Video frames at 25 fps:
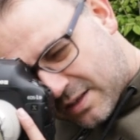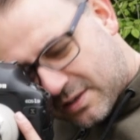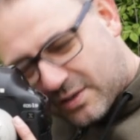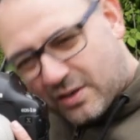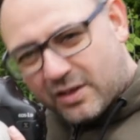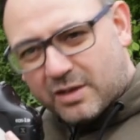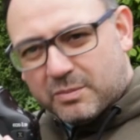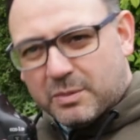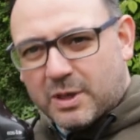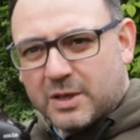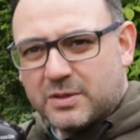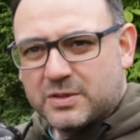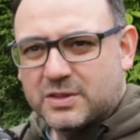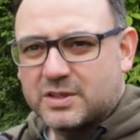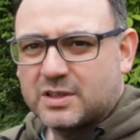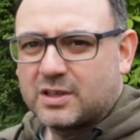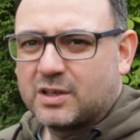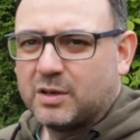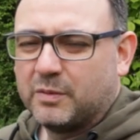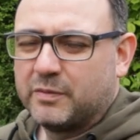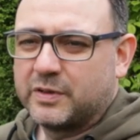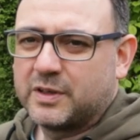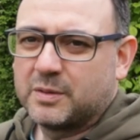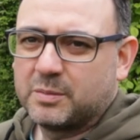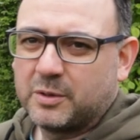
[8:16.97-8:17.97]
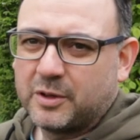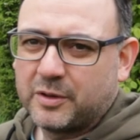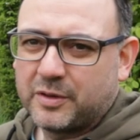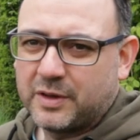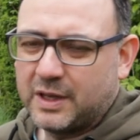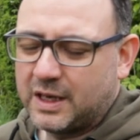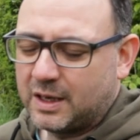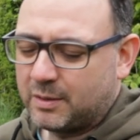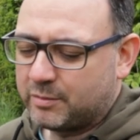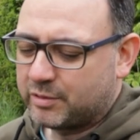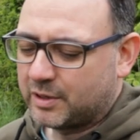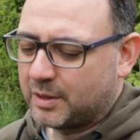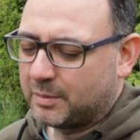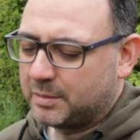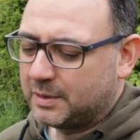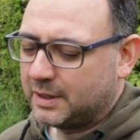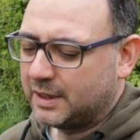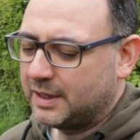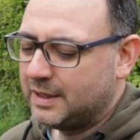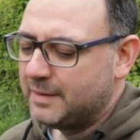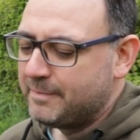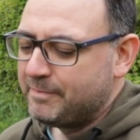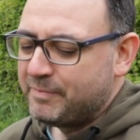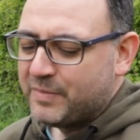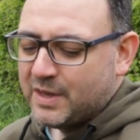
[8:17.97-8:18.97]
Not the most comfortable thing
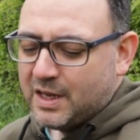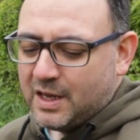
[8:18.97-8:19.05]
probably,